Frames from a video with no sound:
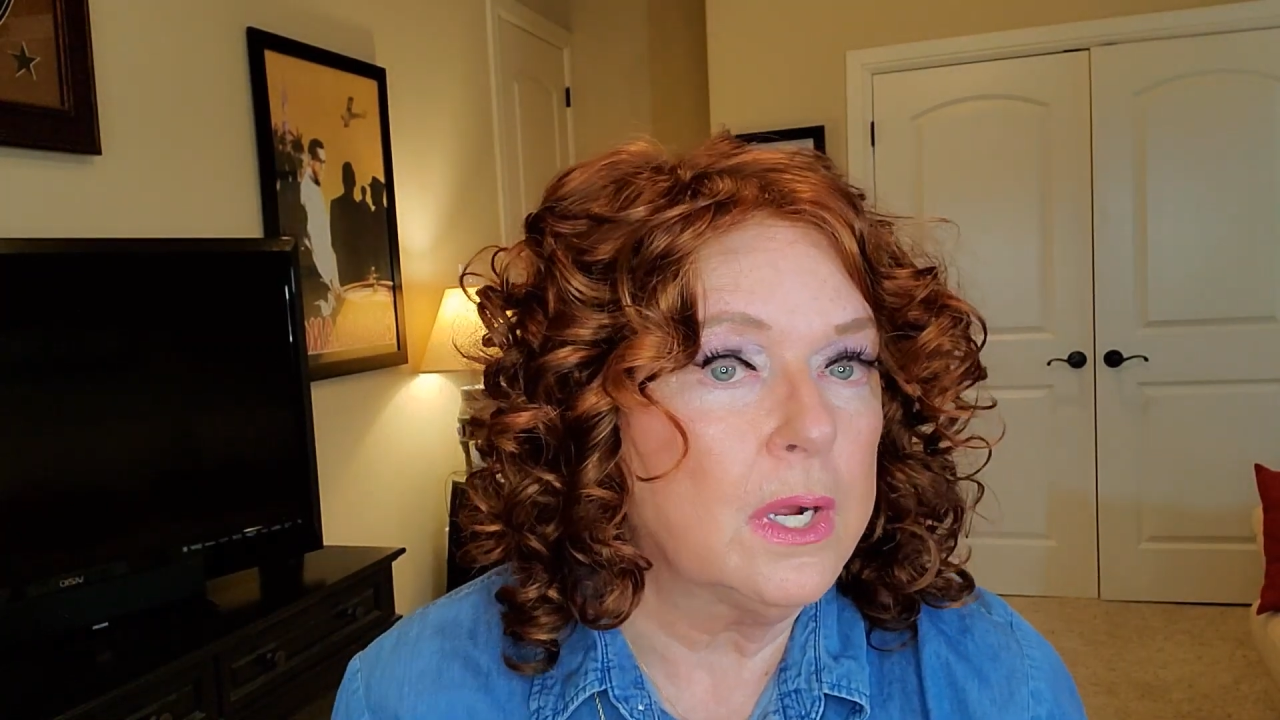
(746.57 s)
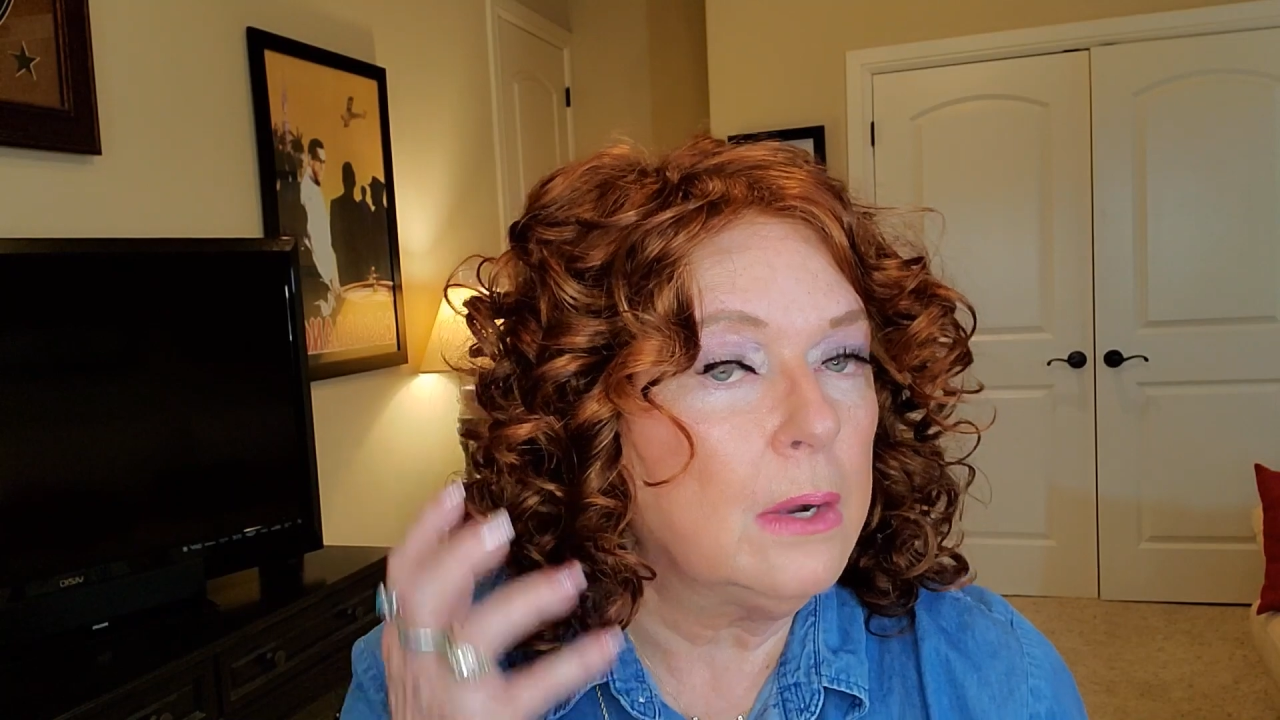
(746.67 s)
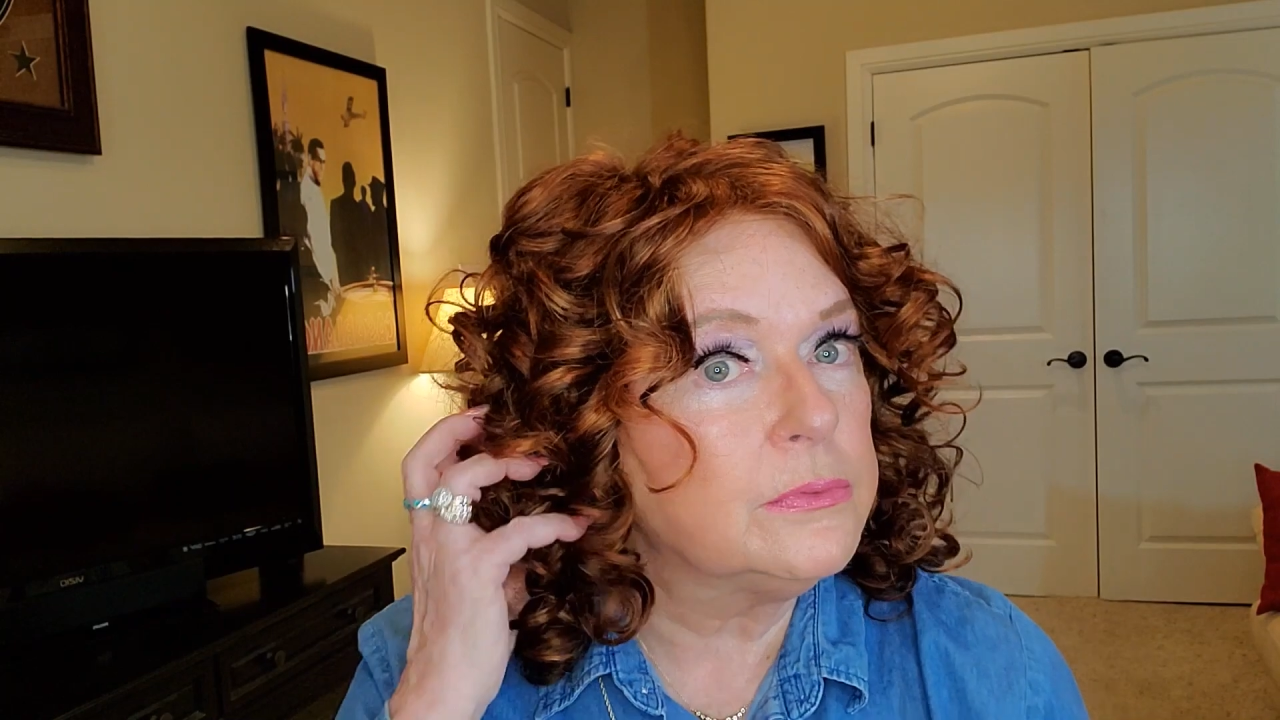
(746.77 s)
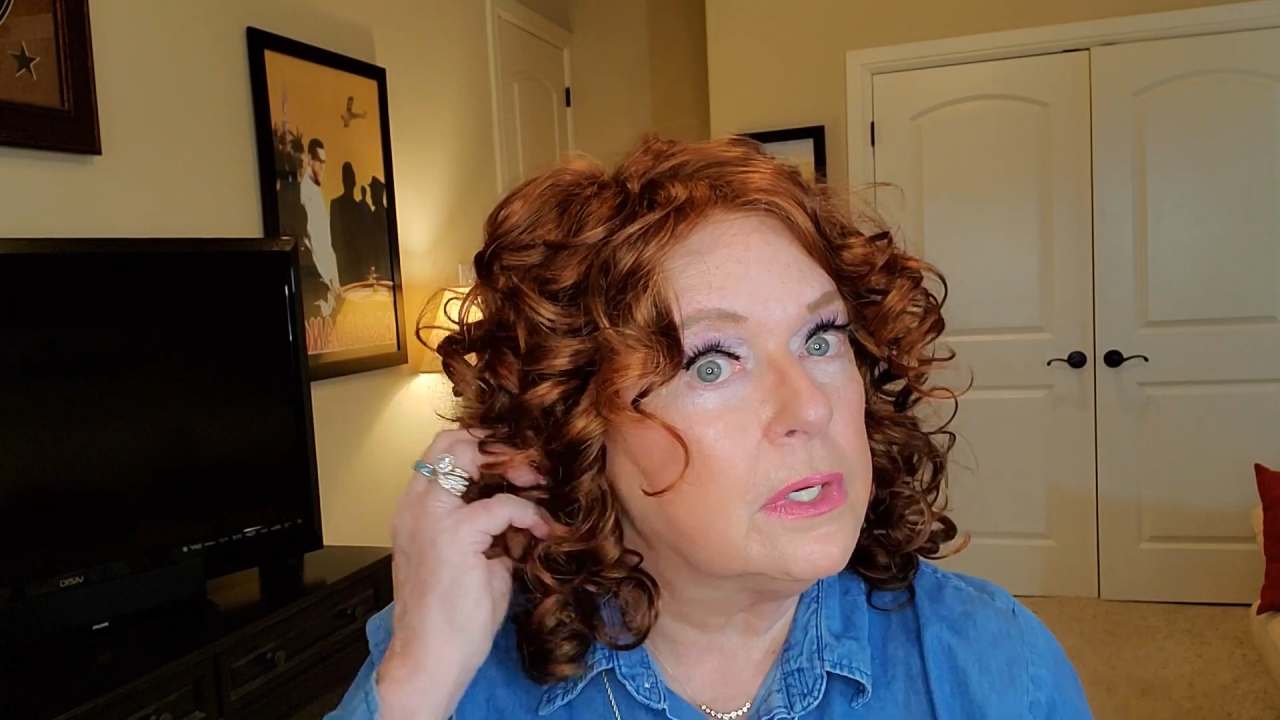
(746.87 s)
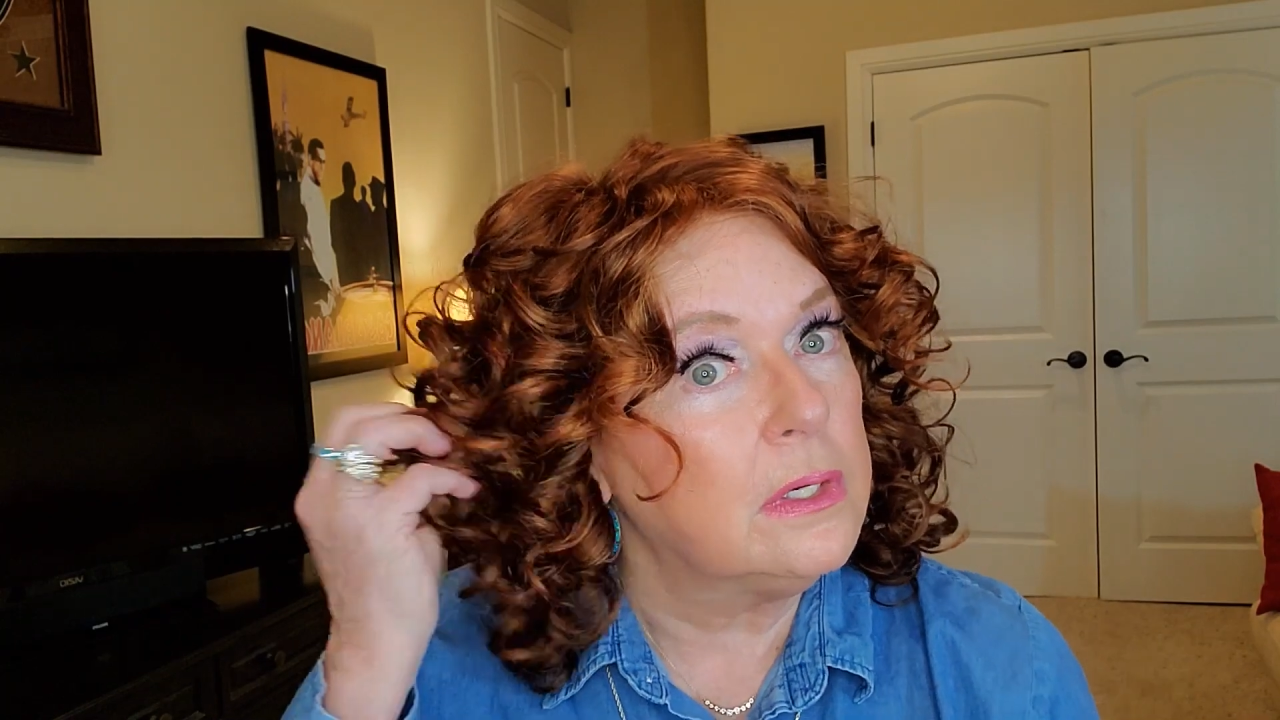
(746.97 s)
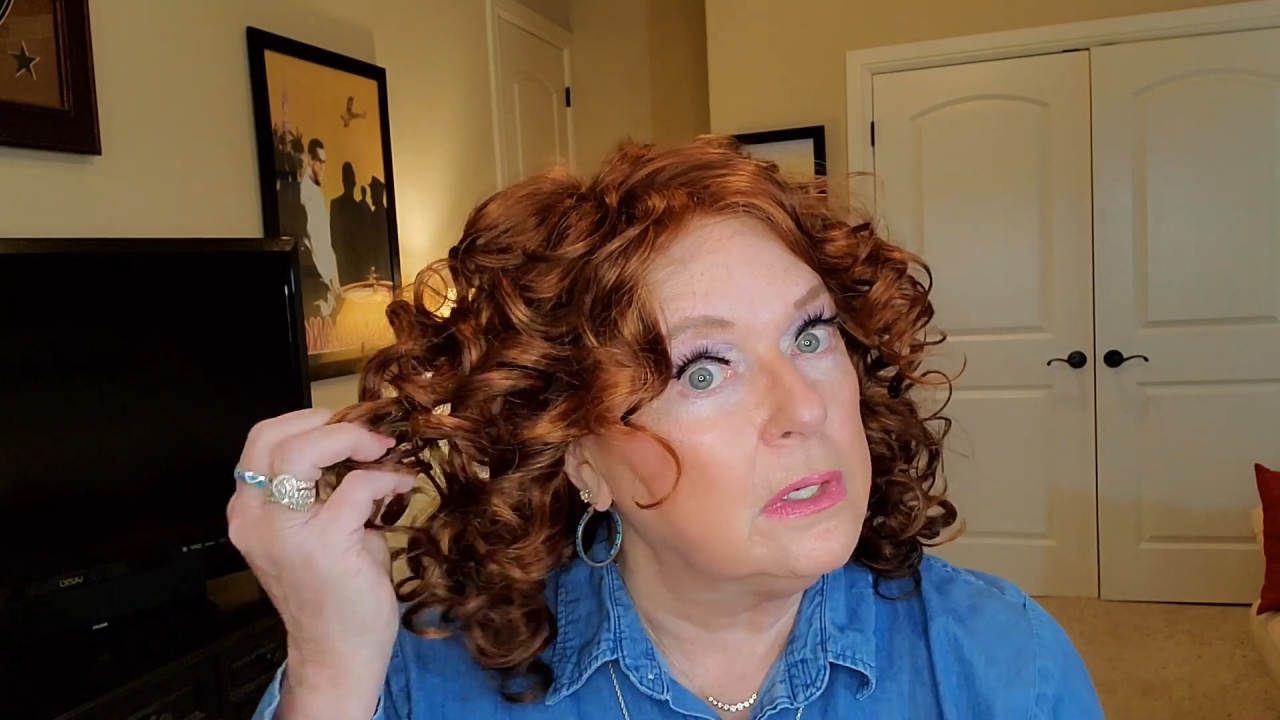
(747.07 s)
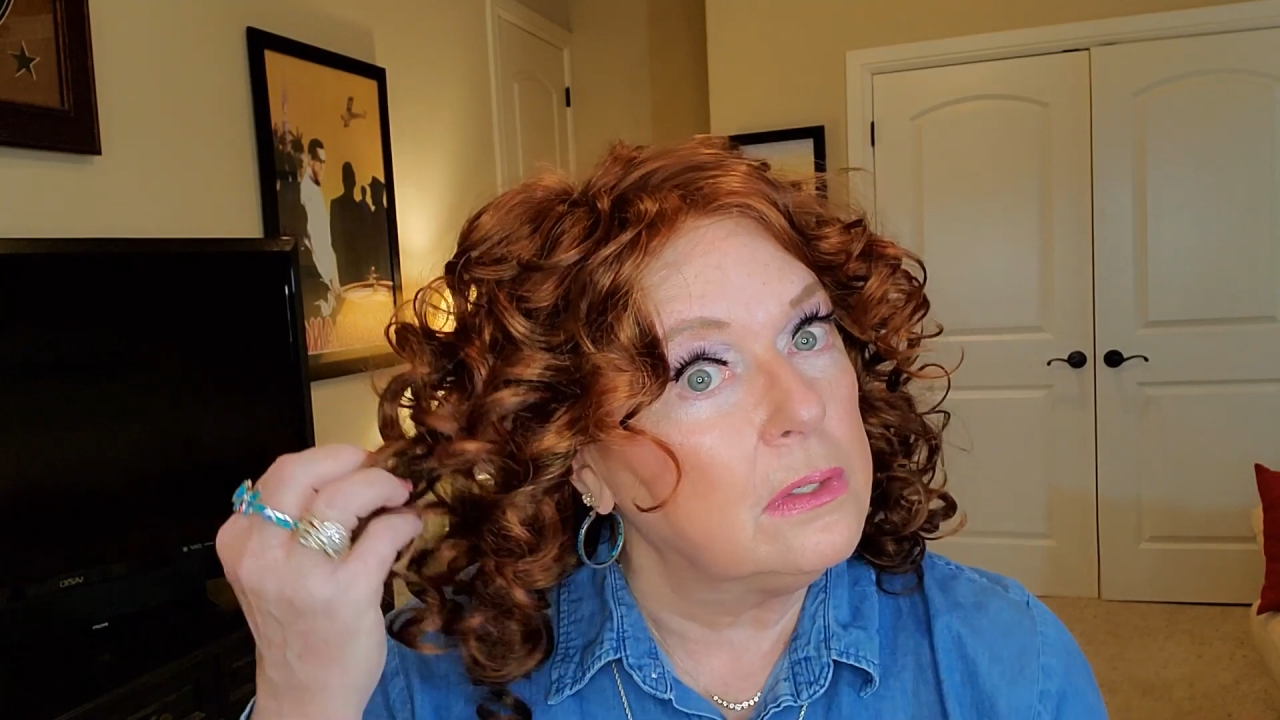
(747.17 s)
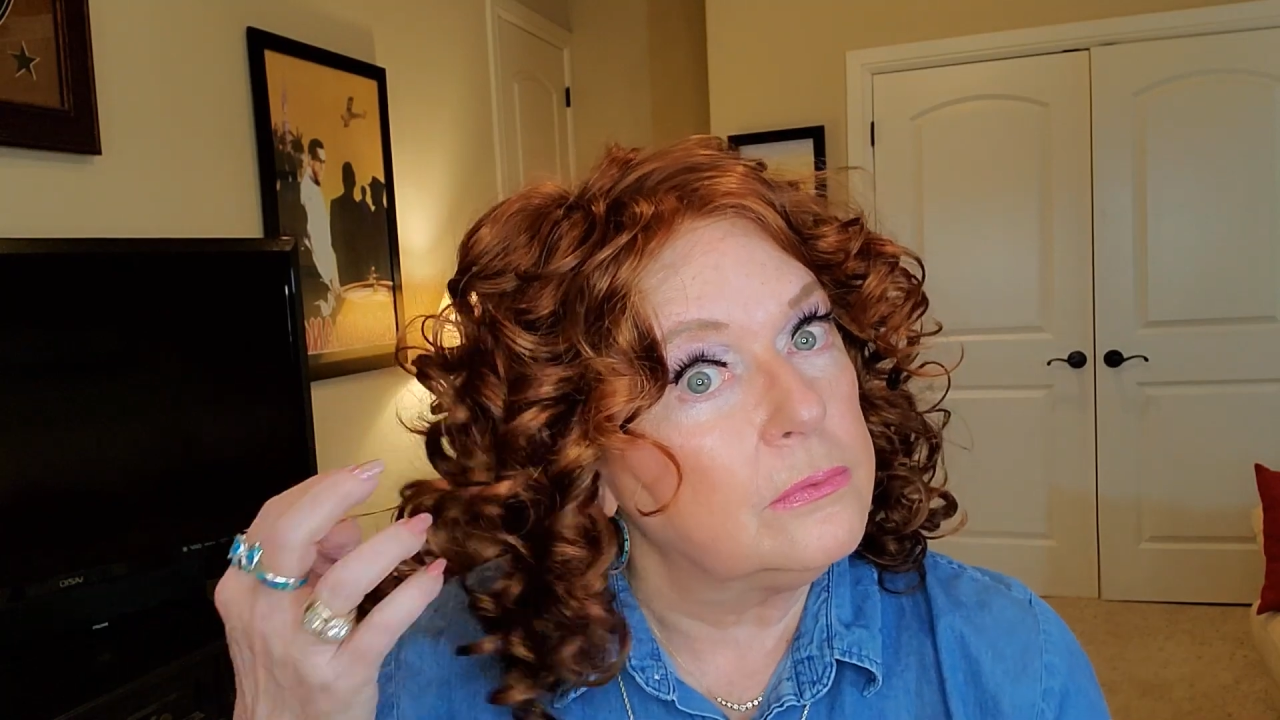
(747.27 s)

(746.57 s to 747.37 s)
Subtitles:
I was going to